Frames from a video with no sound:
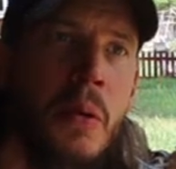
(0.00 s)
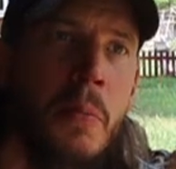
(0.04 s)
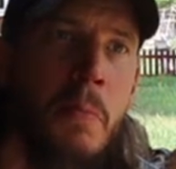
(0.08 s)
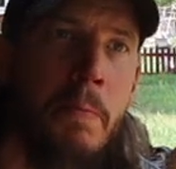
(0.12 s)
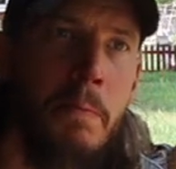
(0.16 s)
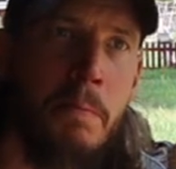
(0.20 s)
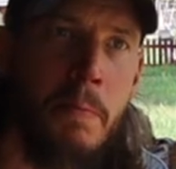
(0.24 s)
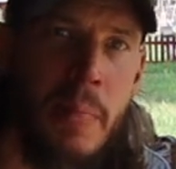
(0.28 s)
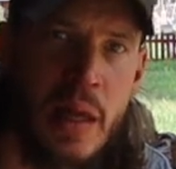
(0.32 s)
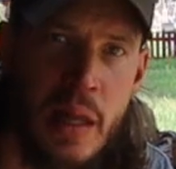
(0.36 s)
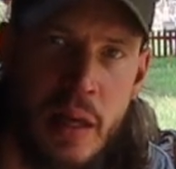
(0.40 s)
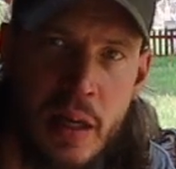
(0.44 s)

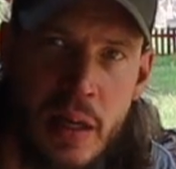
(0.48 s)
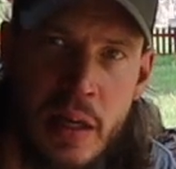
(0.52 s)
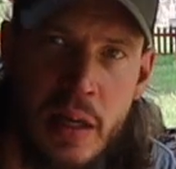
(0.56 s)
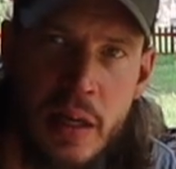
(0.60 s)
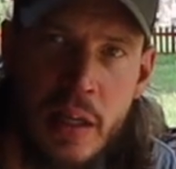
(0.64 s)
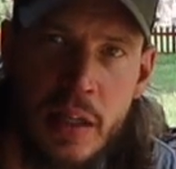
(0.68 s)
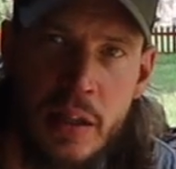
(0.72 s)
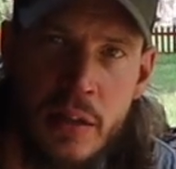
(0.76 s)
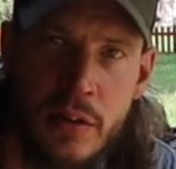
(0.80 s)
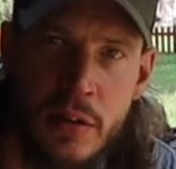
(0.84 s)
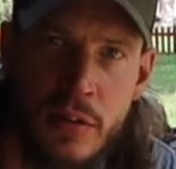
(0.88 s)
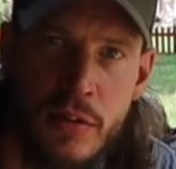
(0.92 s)

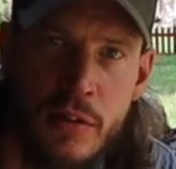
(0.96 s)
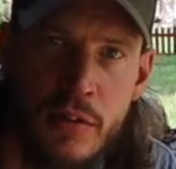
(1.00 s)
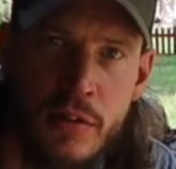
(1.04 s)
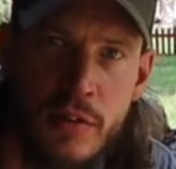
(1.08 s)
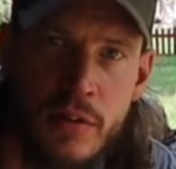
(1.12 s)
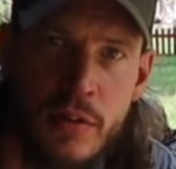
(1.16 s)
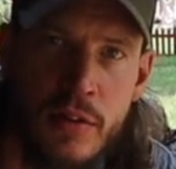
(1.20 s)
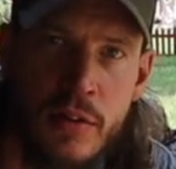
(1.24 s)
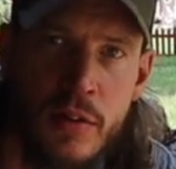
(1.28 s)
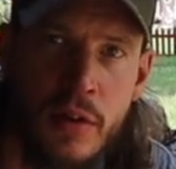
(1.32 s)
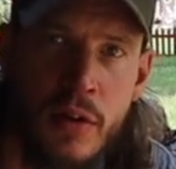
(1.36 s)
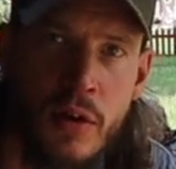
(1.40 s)

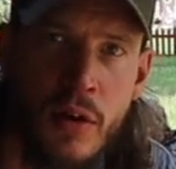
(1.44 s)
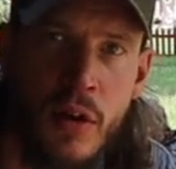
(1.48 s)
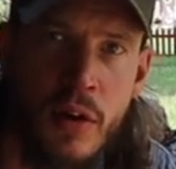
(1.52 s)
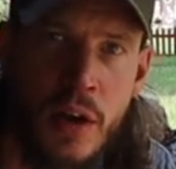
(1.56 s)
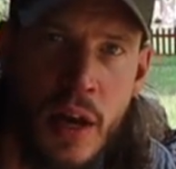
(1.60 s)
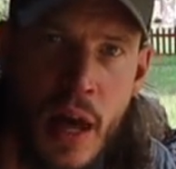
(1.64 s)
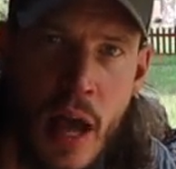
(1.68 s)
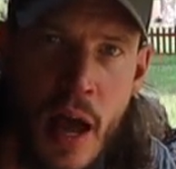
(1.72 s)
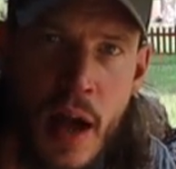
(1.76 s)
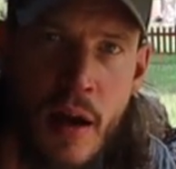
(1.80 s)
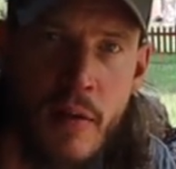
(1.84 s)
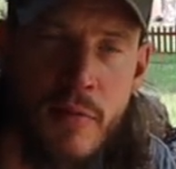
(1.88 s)
milliliters
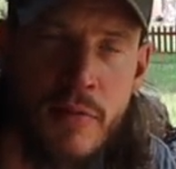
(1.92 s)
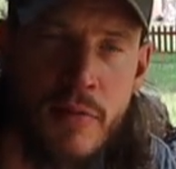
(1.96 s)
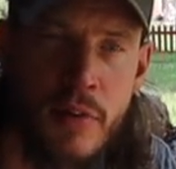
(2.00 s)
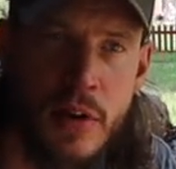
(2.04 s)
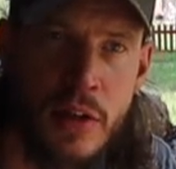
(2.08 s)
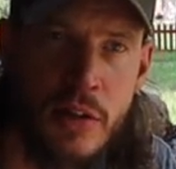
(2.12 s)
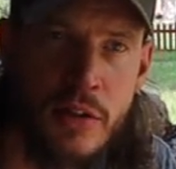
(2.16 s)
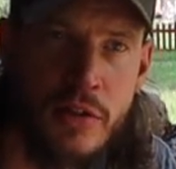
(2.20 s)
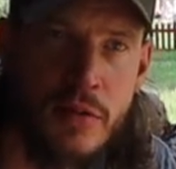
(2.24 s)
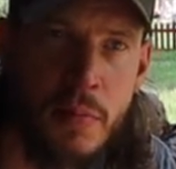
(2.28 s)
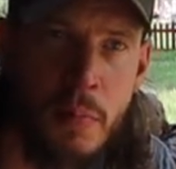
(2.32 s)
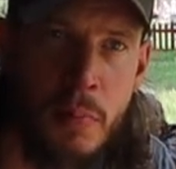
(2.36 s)
on
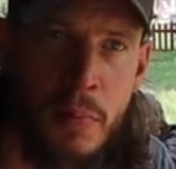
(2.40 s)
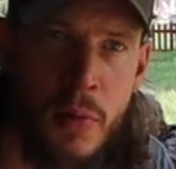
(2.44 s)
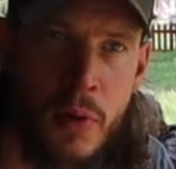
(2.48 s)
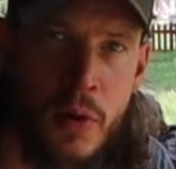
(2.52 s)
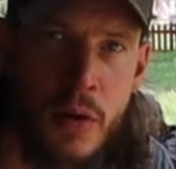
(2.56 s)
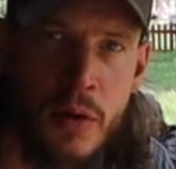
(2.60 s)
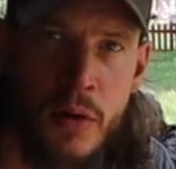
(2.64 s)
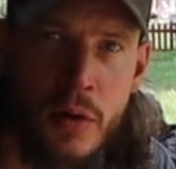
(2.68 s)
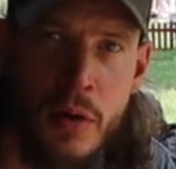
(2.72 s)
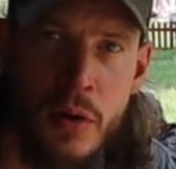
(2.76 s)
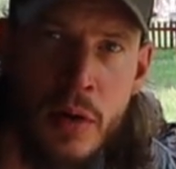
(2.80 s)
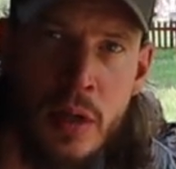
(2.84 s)
average
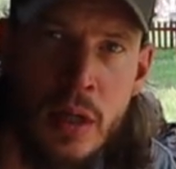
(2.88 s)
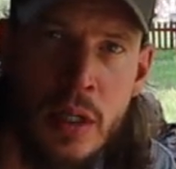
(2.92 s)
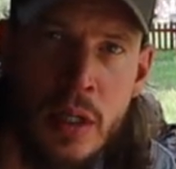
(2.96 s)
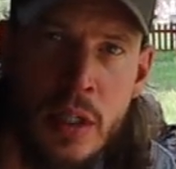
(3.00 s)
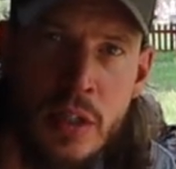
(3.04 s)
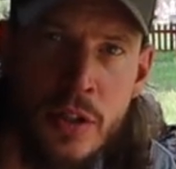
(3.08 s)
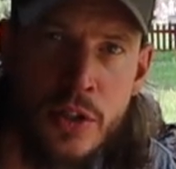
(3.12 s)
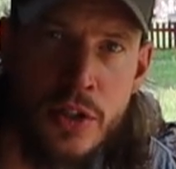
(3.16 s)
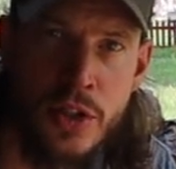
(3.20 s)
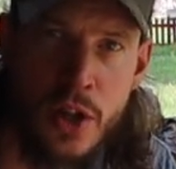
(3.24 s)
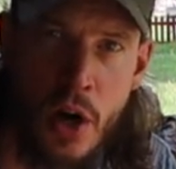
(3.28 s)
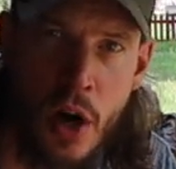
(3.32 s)
per
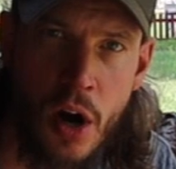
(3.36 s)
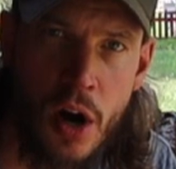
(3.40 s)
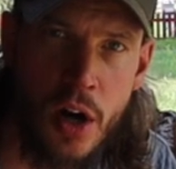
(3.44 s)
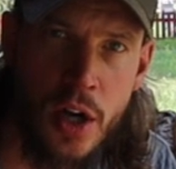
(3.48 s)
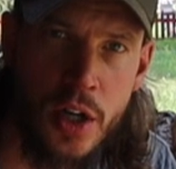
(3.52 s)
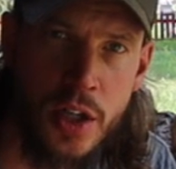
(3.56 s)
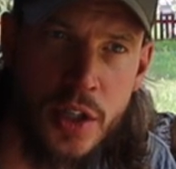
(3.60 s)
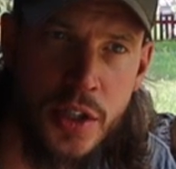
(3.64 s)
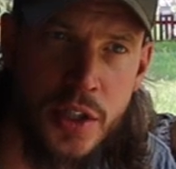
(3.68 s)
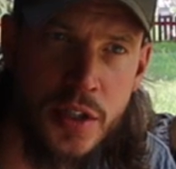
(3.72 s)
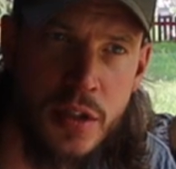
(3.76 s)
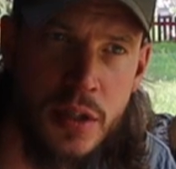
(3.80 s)

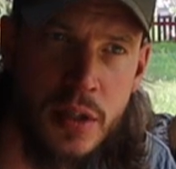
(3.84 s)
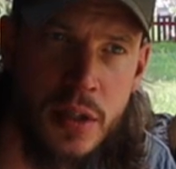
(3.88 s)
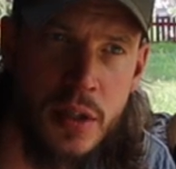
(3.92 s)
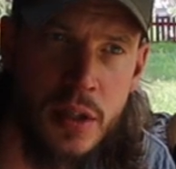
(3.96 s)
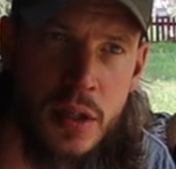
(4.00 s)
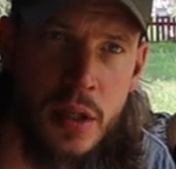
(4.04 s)
charge,